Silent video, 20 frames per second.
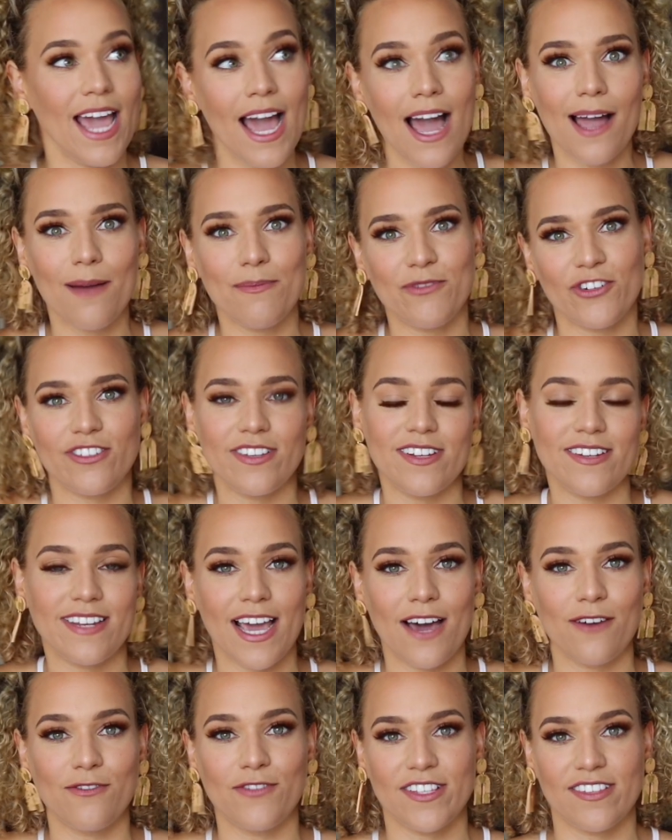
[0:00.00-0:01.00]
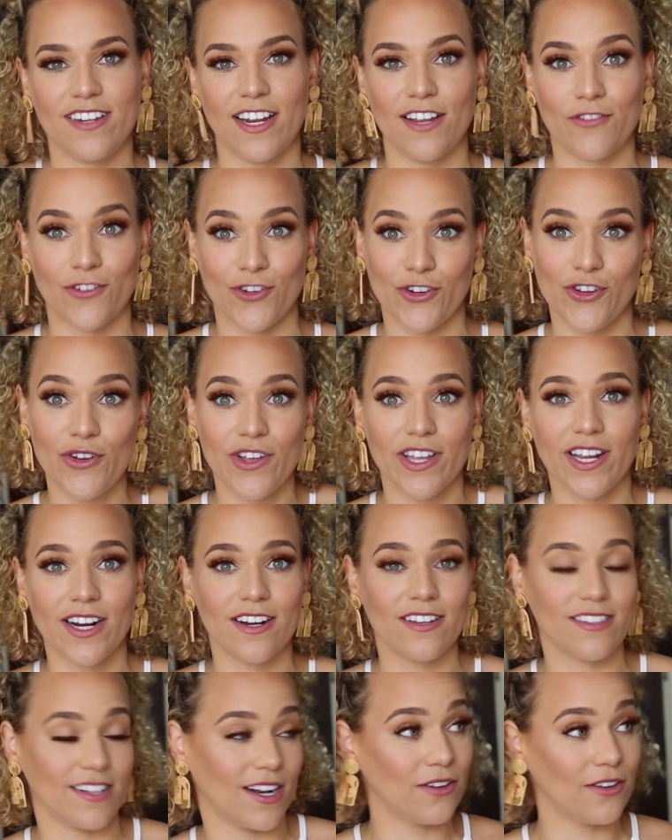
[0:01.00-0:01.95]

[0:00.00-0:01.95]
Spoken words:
yeah, I'm just in town visiting for New Year's.